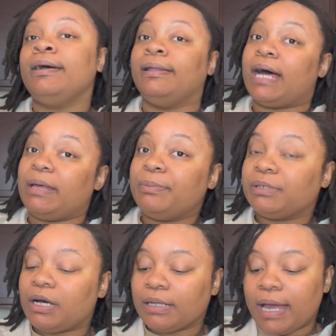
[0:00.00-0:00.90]
A lot of people
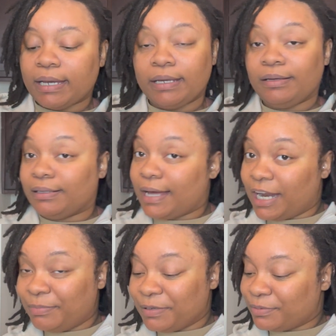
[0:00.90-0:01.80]
don't like it. A lot
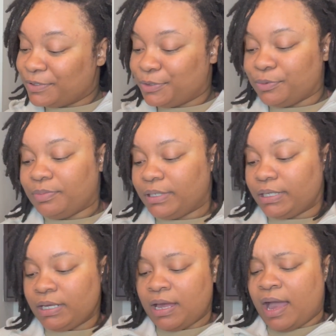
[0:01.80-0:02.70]
of people do.
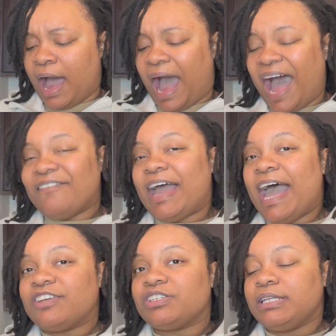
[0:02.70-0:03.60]
But I've
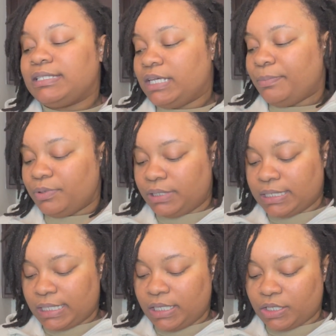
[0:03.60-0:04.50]
actually sampled
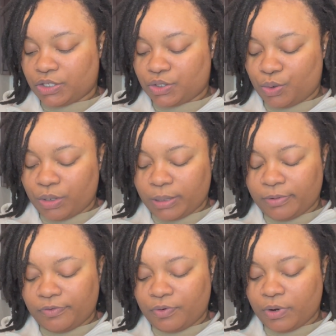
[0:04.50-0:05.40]
this in the store
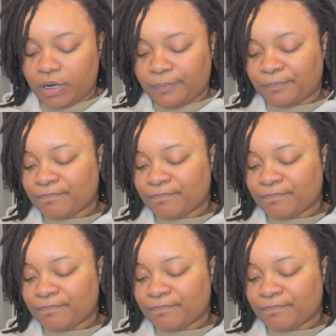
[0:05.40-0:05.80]
before,